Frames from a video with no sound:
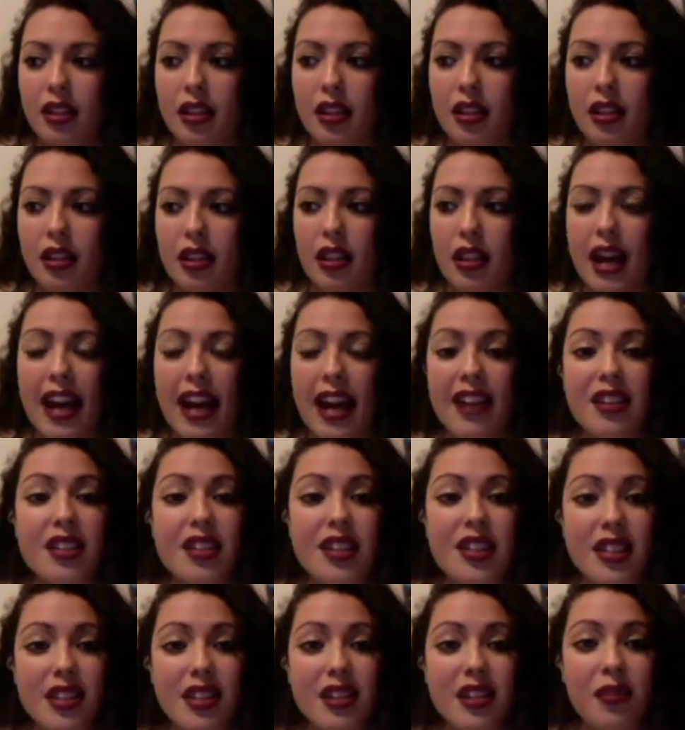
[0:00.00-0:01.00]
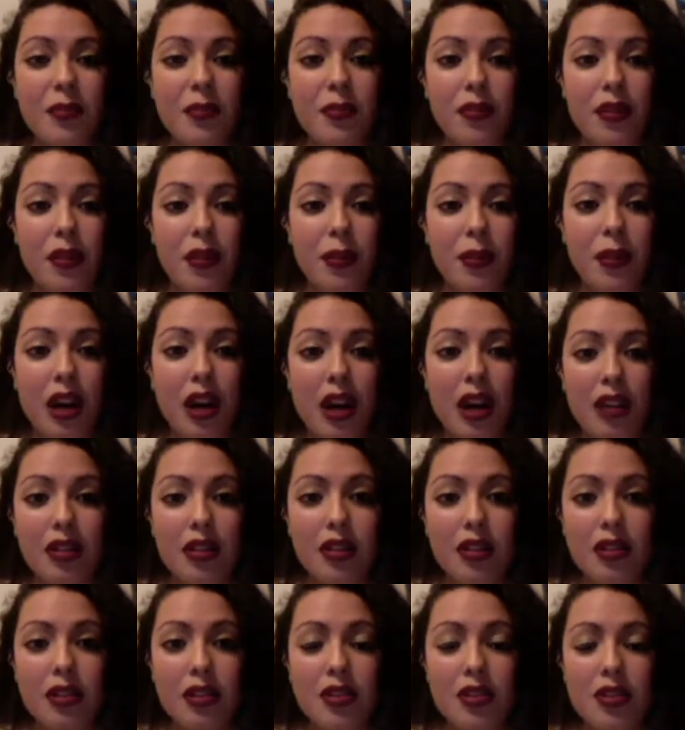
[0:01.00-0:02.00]
hadn't seen him for a while.
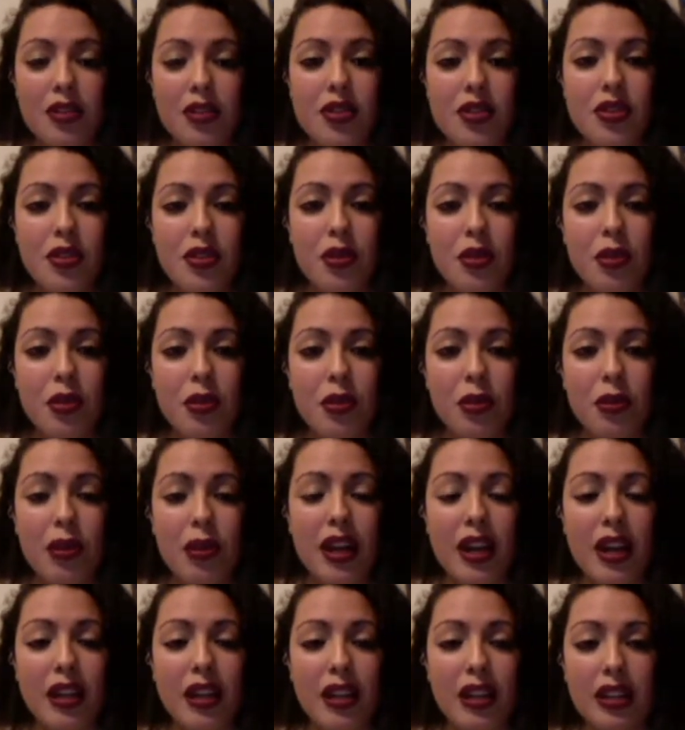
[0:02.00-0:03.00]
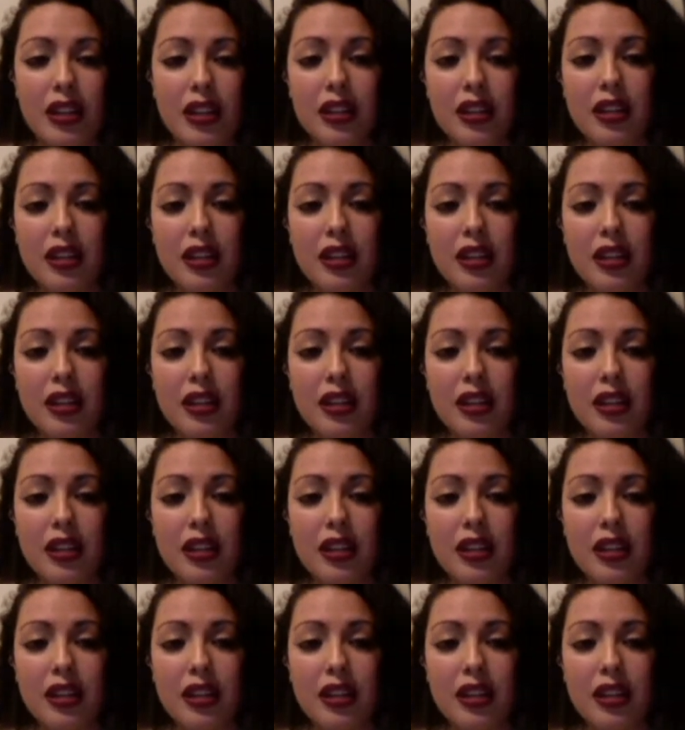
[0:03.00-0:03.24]
So when